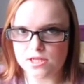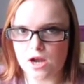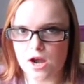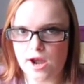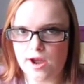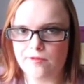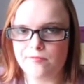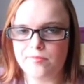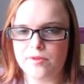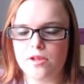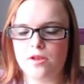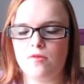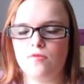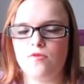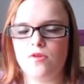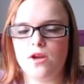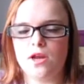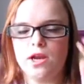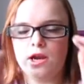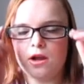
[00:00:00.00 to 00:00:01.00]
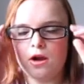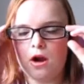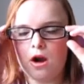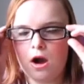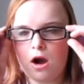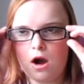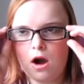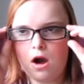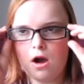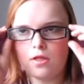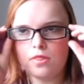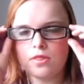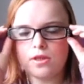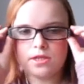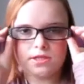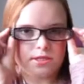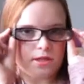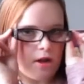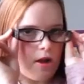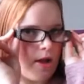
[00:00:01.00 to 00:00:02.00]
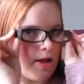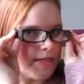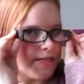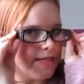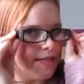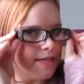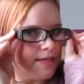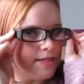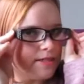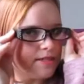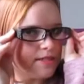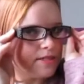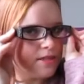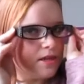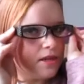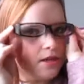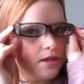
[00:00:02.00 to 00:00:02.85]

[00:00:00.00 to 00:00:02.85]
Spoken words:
that I have been loving are these glasses.